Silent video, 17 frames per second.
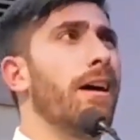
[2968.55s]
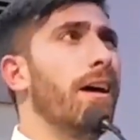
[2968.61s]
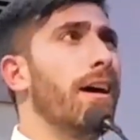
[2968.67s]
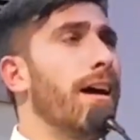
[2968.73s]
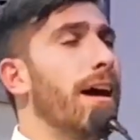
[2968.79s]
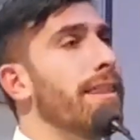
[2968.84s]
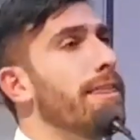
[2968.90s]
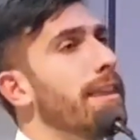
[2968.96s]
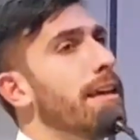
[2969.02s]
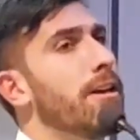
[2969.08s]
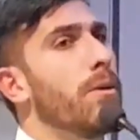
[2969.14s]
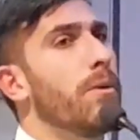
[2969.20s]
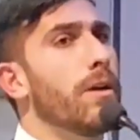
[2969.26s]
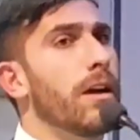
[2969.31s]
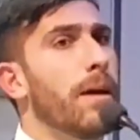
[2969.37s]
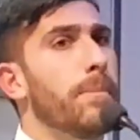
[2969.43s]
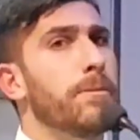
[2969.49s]
I think
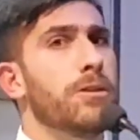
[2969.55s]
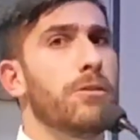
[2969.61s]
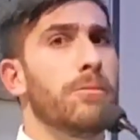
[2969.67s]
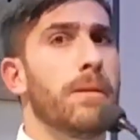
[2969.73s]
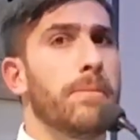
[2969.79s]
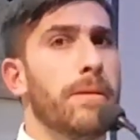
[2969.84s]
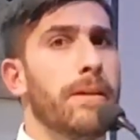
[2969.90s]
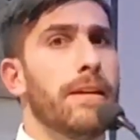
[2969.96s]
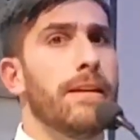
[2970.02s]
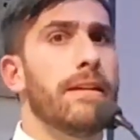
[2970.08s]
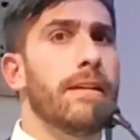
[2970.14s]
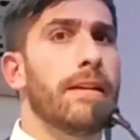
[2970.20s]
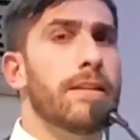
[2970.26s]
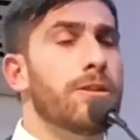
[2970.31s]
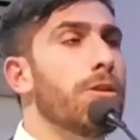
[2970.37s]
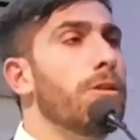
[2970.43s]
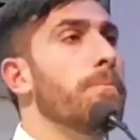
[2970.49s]
going up to
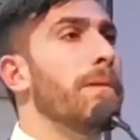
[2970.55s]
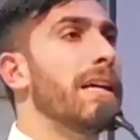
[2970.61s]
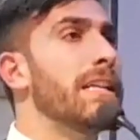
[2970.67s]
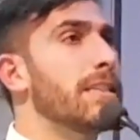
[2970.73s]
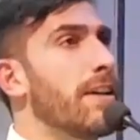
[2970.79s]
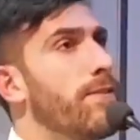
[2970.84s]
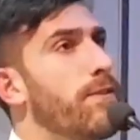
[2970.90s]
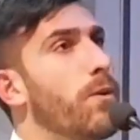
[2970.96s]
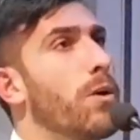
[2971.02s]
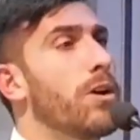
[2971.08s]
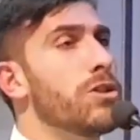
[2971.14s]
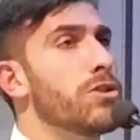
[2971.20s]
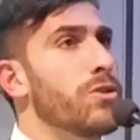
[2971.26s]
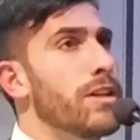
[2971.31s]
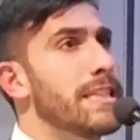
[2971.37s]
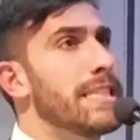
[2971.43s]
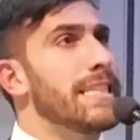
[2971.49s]
maybe certain banks at
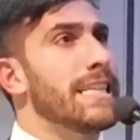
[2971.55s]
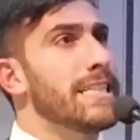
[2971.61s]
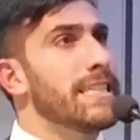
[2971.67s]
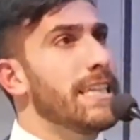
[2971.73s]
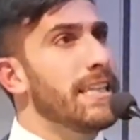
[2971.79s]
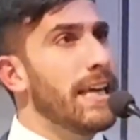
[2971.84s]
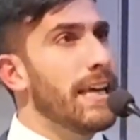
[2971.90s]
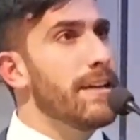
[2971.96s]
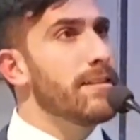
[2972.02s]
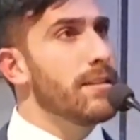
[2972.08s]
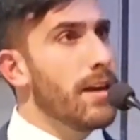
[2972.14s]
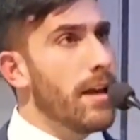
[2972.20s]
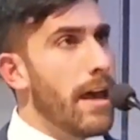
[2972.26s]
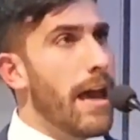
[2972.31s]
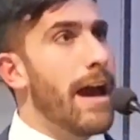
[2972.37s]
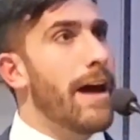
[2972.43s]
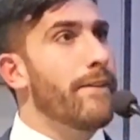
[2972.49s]
460
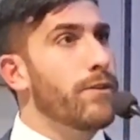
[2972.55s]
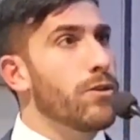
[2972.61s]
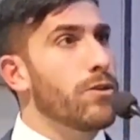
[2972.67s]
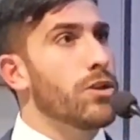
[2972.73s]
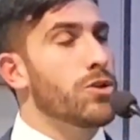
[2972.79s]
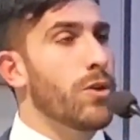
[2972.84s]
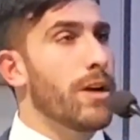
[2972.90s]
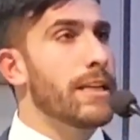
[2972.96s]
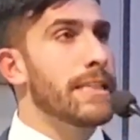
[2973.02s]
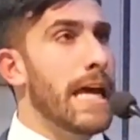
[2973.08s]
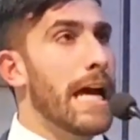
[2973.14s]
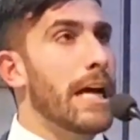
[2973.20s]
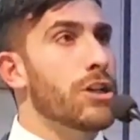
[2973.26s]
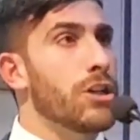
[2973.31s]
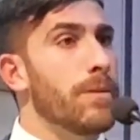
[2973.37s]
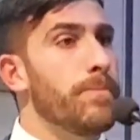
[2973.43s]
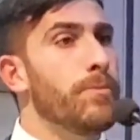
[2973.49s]
days after the
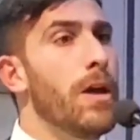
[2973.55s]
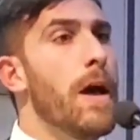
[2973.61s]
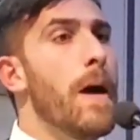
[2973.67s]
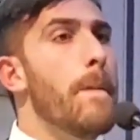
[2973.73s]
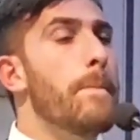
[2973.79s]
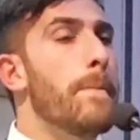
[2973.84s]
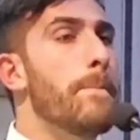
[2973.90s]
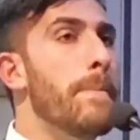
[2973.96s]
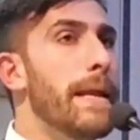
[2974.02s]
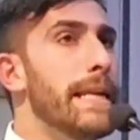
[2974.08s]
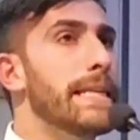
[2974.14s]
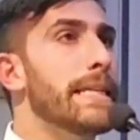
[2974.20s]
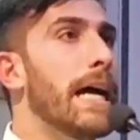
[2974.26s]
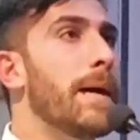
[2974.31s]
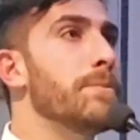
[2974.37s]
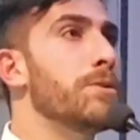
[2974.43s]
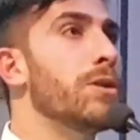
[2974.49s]
transaction, but
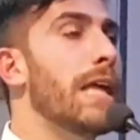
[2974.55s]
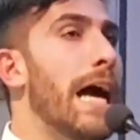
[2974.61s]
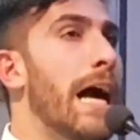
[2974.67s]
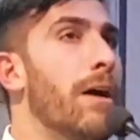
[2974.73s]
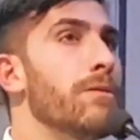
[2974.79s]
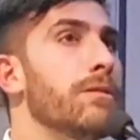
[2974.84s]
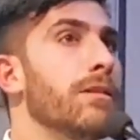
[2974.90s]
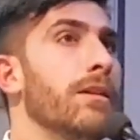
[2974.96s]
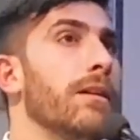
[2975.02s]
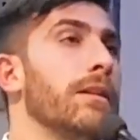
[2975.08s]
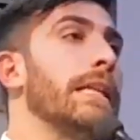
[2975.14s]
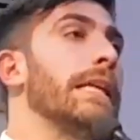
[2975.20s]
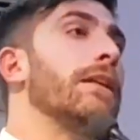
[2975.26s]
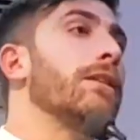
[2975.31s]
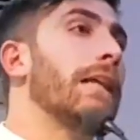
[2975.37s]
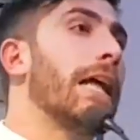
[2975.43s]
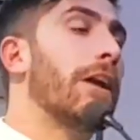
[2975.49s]
many times without the
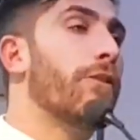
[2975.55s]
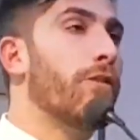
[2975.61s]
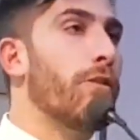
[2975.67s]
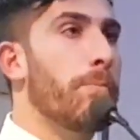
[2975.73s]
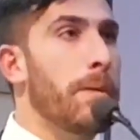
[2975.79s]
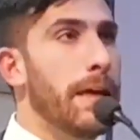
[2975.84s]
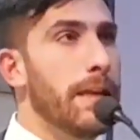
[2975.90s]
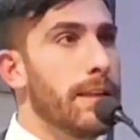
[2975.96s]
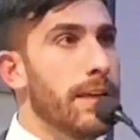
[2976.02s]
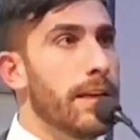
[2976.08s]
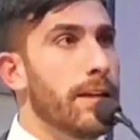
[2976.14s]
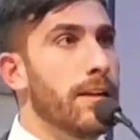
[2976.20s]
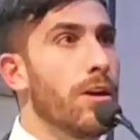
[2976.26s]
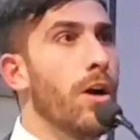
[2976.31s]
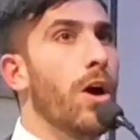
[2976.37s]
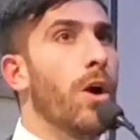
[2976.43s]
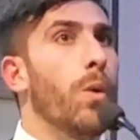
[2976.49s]
legal letter of
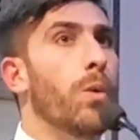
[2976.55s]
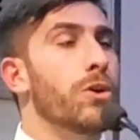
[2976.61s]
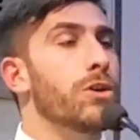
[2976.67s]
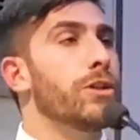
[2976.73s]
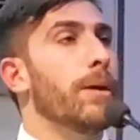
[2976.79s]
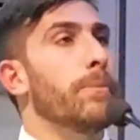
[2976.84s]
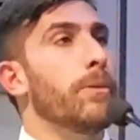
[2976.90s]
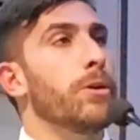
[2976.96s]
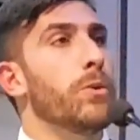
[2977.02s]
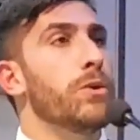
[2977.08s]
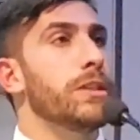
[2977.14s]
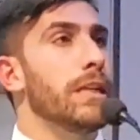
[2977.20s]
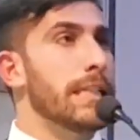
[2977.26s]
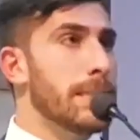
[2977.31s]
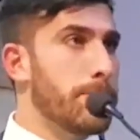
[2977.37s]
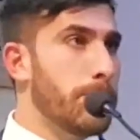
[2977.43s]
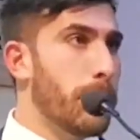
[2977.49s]
opinion or someone
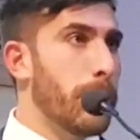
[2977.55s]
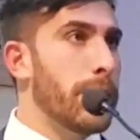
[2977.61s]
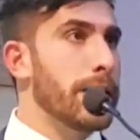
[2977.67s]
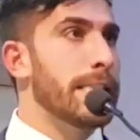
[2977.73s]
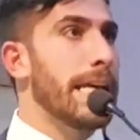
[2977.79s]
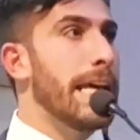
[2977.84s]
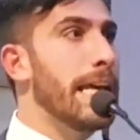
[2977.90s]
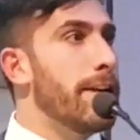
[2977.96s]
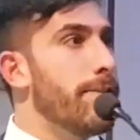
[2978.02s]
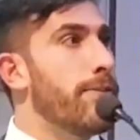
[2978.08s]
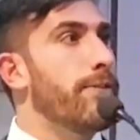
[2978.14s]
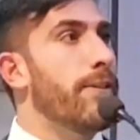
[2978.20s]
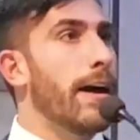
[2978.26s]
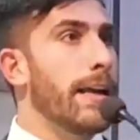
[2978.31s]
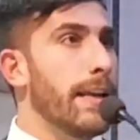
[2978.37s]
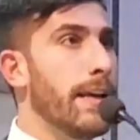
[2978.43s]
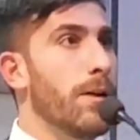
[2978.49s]
who's experienced in
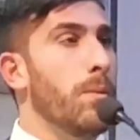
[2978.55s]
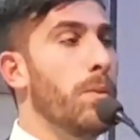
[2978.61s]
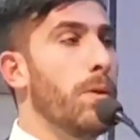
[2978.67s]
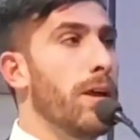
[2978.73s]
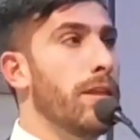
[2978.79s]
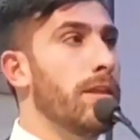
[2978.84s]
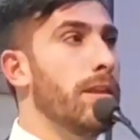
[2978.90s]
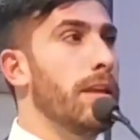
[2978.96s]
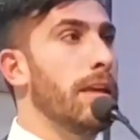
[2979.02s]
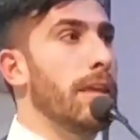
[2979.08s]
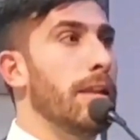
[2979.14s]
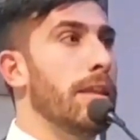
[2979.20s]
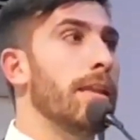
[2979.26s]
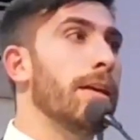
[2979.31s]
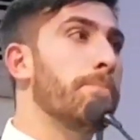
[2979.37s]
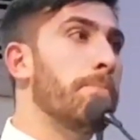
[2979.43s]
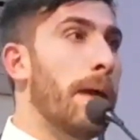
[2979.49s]
fighting with
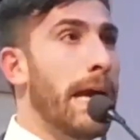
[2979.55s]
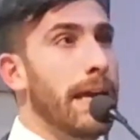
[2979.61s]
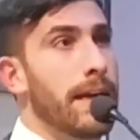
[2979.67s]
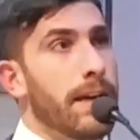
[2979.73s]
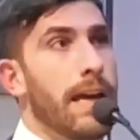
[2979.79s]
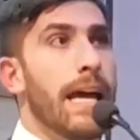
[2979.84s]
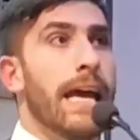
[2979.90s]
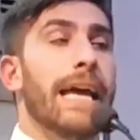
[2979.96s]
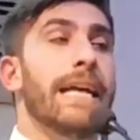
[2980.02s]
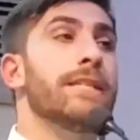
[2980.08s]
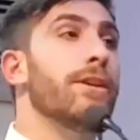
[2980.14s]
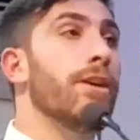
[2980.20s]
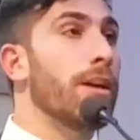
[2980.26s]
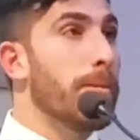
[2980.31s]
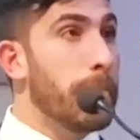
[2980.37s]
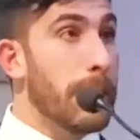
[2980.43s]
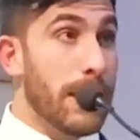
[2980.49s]
the, the bank, it's
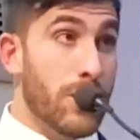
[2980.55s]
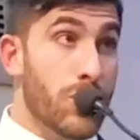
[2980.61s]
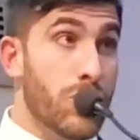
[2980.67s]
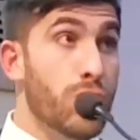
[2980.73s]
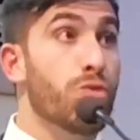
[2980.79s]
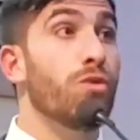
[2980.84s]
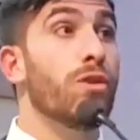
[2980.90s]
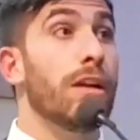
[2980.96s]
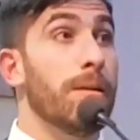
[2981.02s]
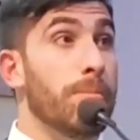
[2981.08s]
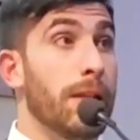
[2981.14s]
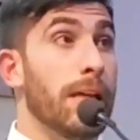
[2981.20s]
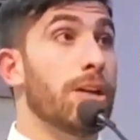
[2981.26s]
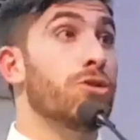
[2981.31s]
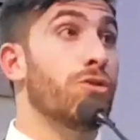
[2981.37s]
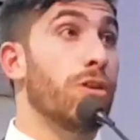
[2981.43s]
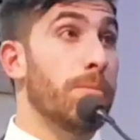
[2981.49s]
going to be
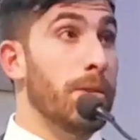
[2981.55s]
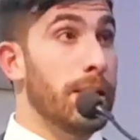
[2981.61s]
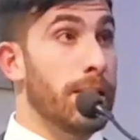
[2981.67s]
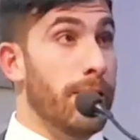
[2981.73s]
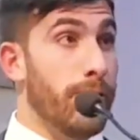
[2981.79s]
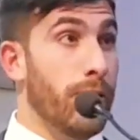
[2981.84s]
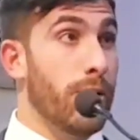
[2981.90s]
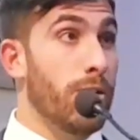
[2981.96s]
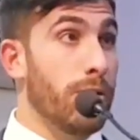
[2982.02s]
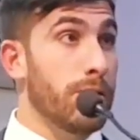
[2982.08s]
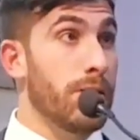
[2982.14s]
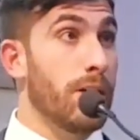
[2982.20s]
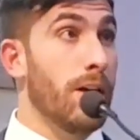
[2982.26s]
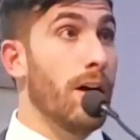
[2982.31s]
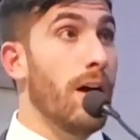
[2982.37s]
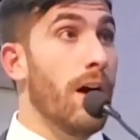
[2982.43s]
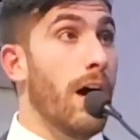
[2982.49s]
extremely, extremely
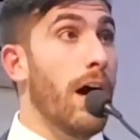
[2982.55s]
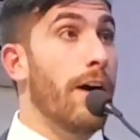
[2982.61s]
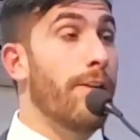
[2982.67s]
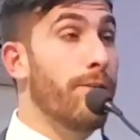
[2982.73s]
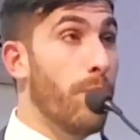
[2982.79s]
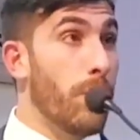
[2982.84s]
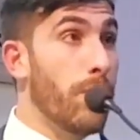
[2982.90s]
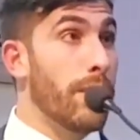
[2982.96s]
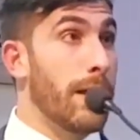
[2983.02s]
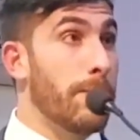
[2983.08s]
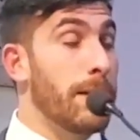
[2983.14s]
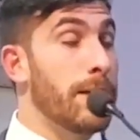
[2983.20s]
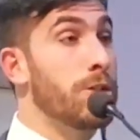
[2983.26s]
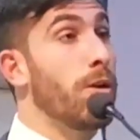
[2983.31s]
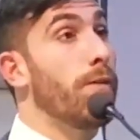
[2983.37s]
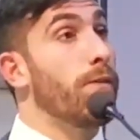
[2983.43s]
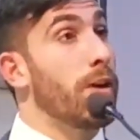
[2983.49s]
difficult uh, for them.
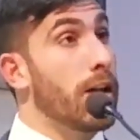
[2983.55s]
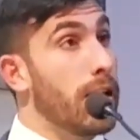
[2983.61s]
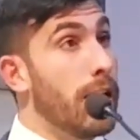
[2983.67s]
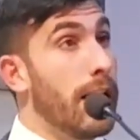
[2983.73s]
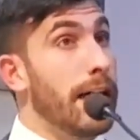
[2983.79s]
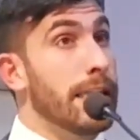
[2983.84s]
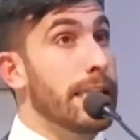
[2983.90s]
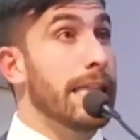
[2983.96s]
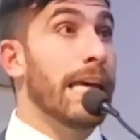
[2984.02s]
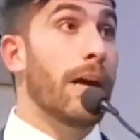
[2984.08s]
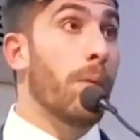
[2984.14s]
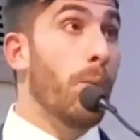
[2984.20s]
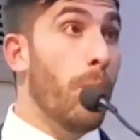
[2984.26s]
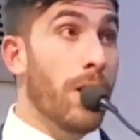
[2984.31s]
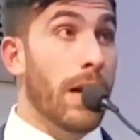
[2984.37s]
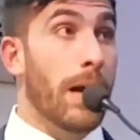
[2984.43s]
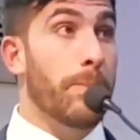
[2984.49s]
And so if a client, they
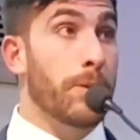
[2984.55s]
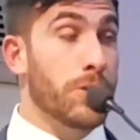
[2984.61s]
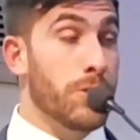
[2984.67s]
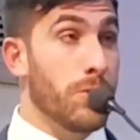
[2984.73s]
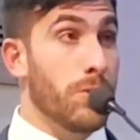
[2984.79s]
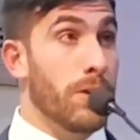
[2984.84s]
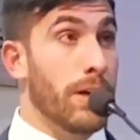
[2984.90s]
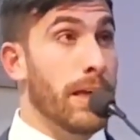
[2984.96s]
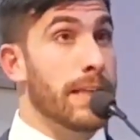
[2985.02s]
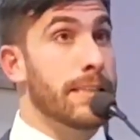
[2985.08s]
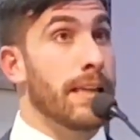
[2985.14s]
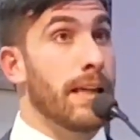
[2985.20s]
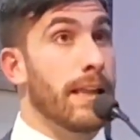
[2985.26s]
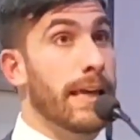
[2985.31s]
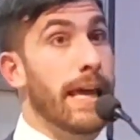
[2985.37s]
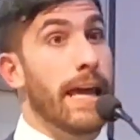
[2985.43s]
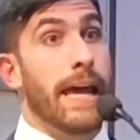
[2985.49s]
get one opportunity. It's
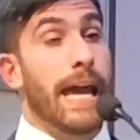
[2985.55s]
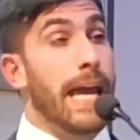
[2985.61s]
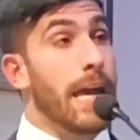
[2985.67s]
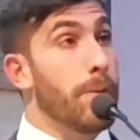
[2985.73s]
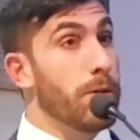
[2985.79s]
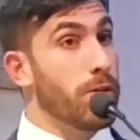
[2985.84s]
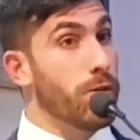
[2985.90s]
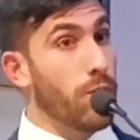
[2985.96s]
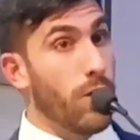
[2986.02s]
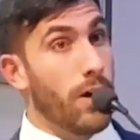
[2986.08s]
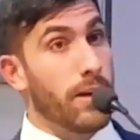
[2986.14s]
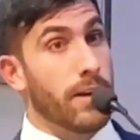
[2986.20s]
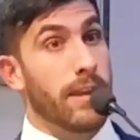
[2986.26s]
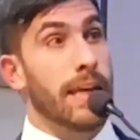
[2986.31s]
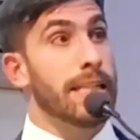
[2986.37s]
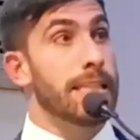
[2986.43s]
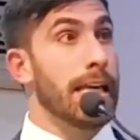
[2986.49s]
not like, hey, it was
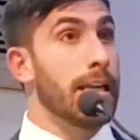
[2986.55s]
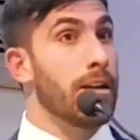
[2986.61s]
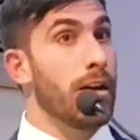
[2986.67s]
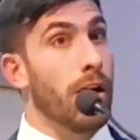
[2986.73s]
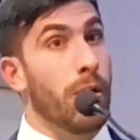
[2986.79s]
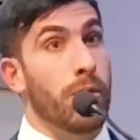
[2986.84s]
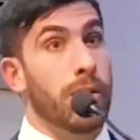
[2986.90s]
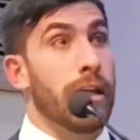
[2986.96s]
fraud. They say no.